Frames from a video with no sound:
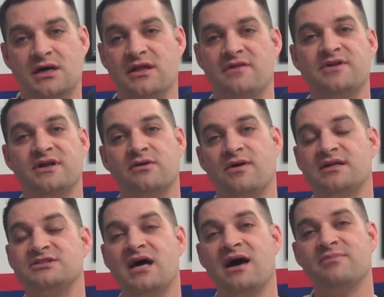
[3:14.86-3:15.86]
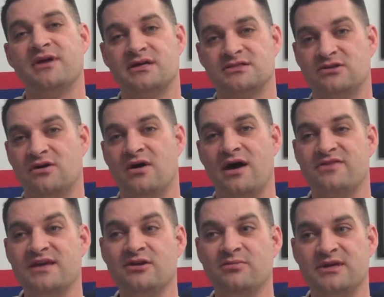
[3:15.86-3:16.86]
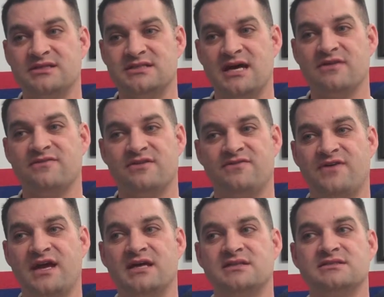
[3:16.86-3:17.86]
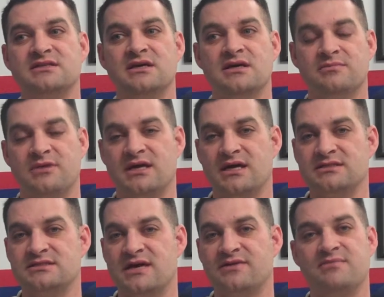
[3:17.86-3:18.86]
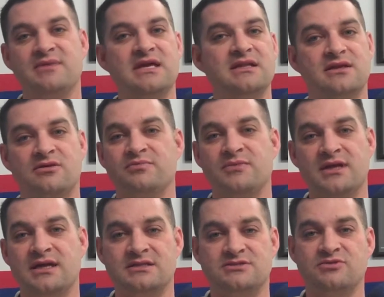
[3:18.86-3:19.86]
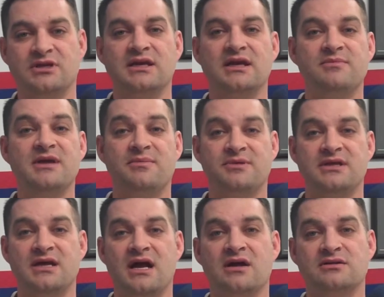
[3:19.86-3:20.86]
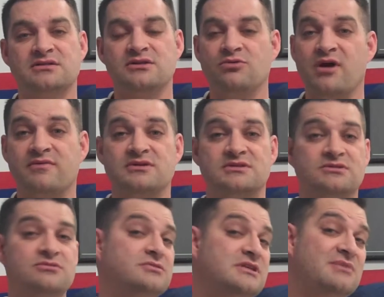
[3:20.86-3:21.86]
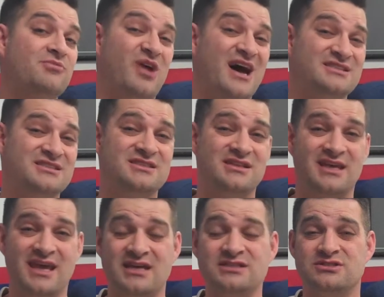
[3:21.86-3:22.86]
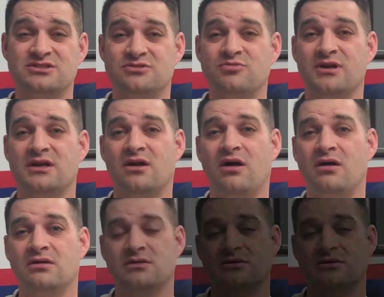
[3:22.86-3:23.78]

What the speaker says: They've done a great job there. So I think it'll be exciting for the fans because at the meet, it's really going to be up in the air, and whoever team rises to the occasion should win it all.